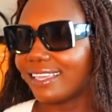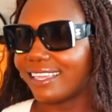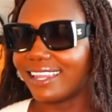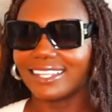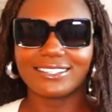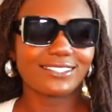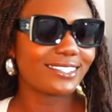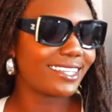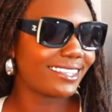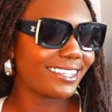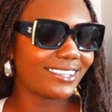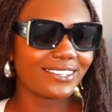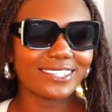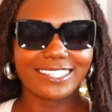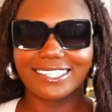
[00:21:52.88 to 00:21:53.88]
and I just thought
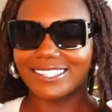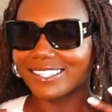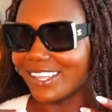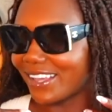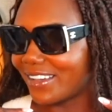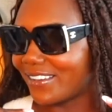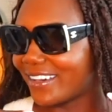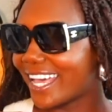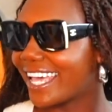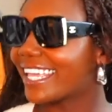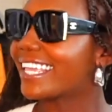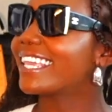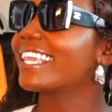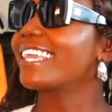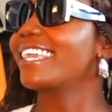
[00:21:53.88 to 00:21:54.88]
they were so
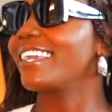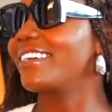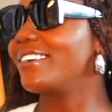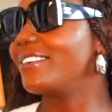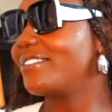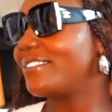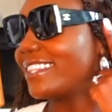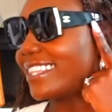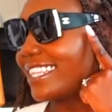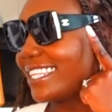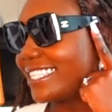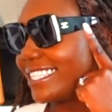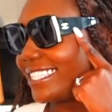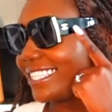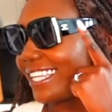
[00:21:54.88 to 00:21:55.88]
cute with the
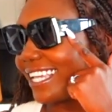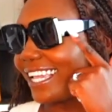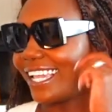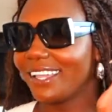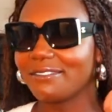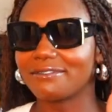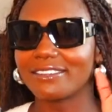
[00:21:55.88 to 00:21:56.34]
C